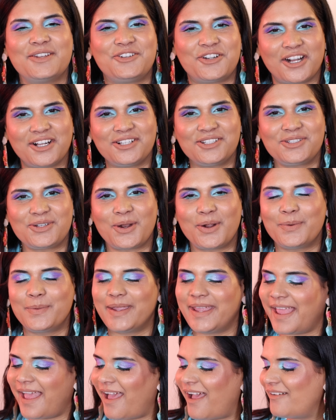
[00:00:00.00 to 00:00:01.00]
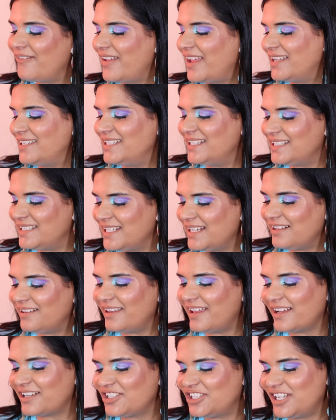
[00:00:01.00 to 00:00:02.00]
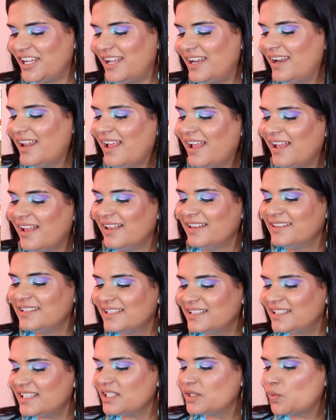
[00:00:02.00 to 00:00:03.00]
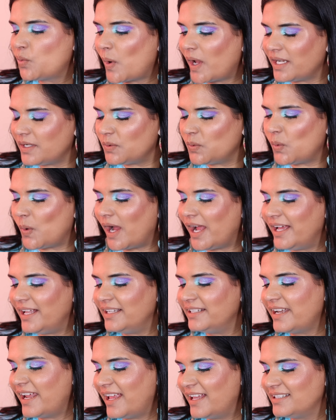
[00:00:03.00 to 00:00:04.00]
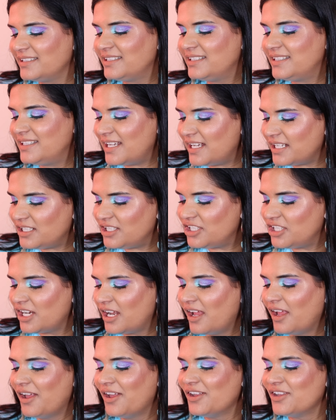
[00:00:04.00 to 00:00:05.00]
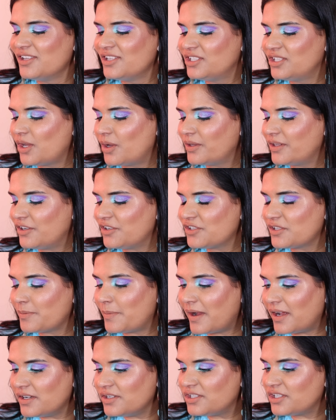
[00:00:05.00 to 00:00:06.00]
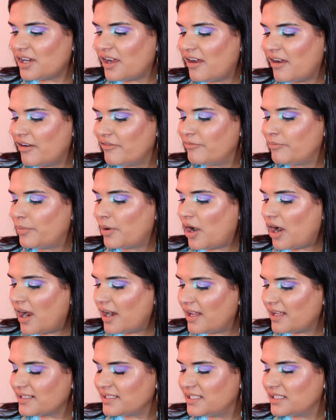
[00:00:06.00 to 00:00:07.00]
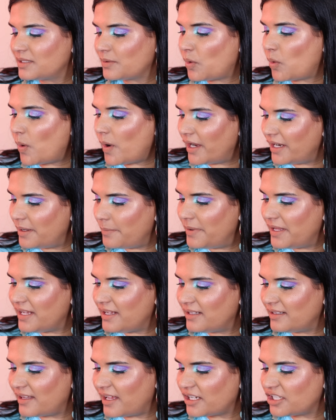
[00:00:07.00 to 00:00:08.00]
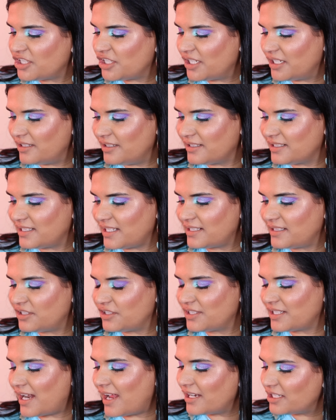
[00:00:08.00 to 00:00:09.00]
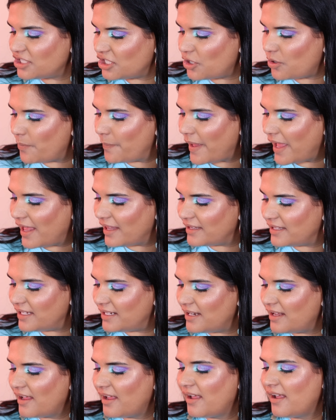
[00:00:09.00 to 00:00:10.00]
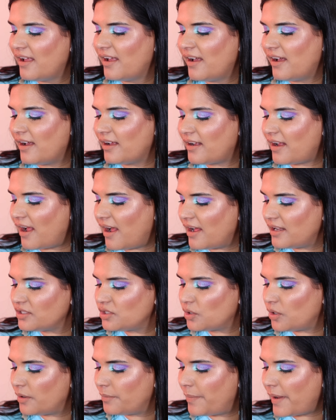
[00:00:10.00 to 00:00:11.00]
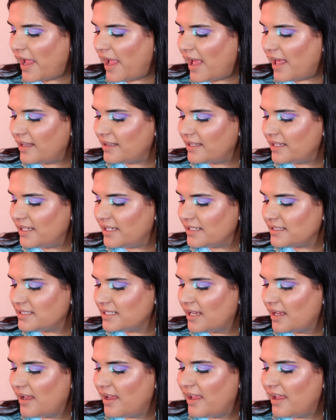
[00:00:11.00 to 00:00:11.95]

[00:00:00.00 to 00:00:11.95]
the drugstore, we have a Disney collection. This is Wet n Wild and Stitch. So there's a bunch of products. It's a quite a big collection. Looks like there's an eyeshadow palette, a contour palette,